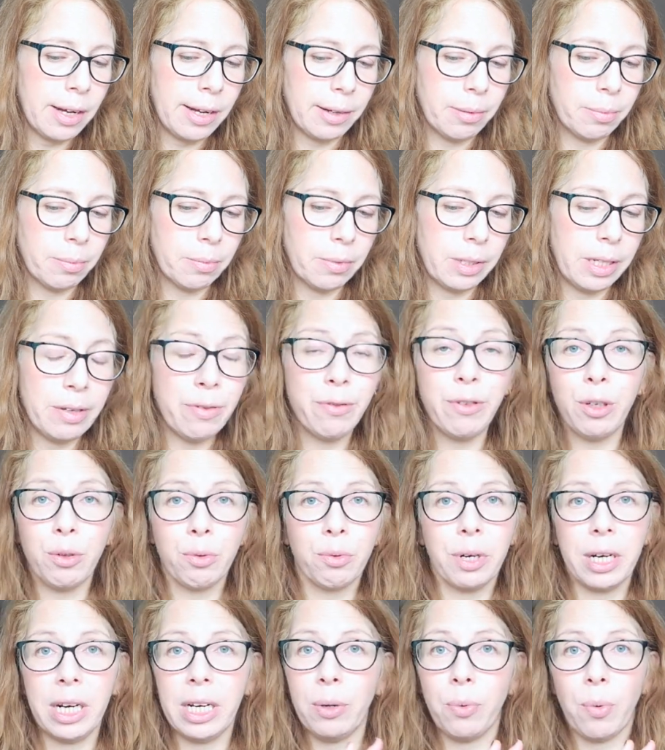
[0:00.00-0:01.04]
um, if
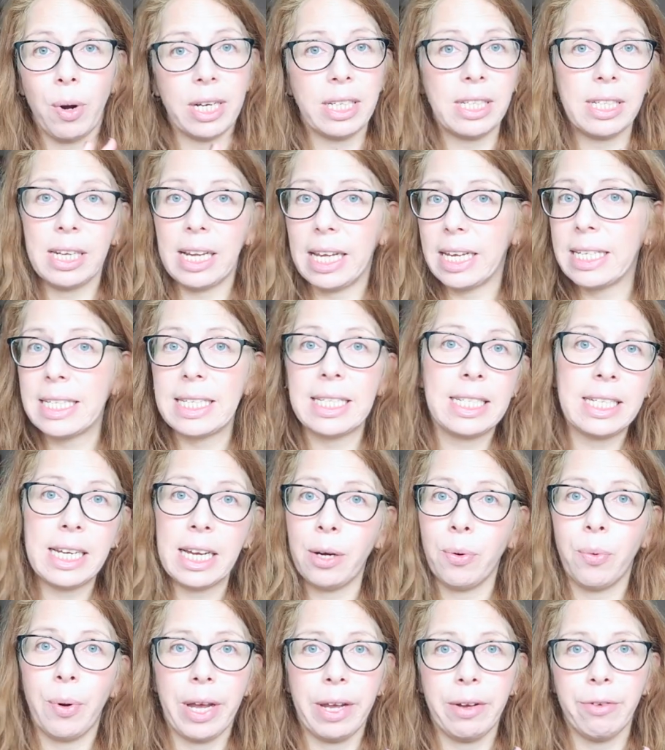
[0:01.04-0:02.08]
you really want to like
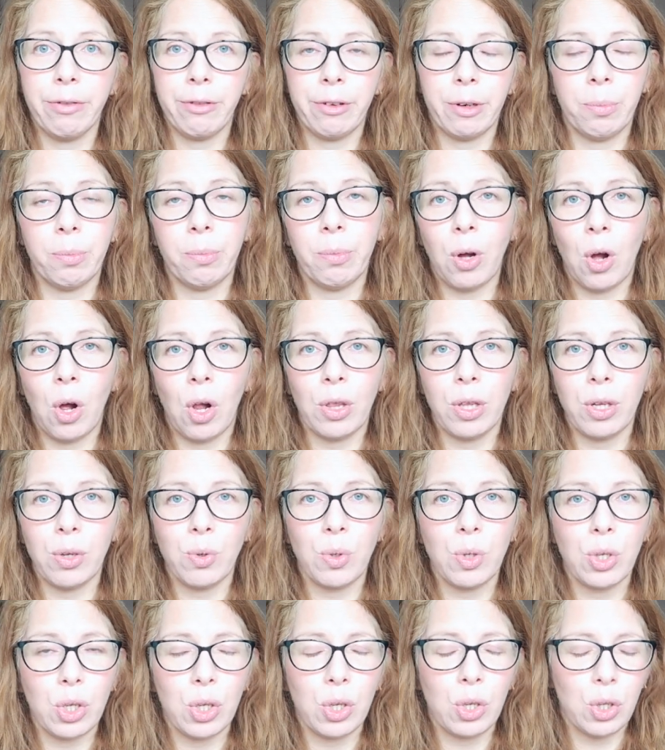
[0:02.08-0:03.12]
stay away from all
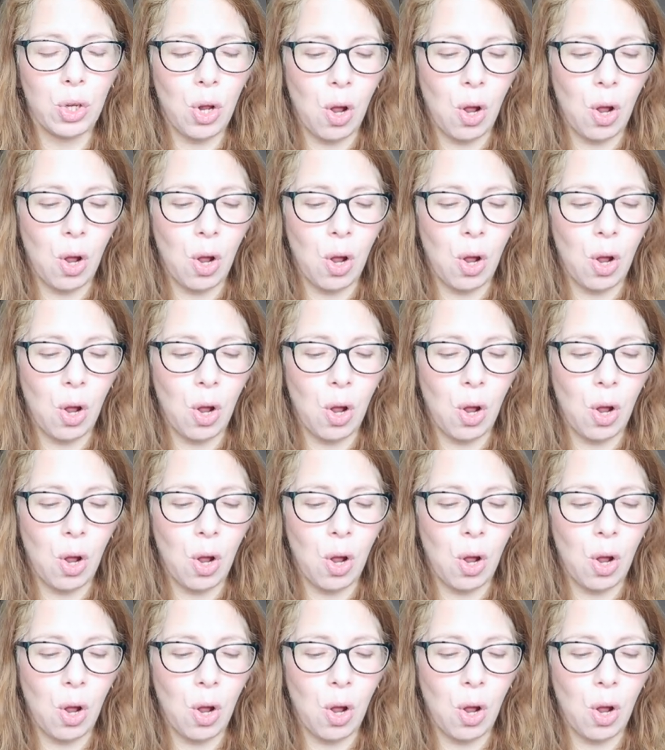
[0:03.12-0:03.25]
those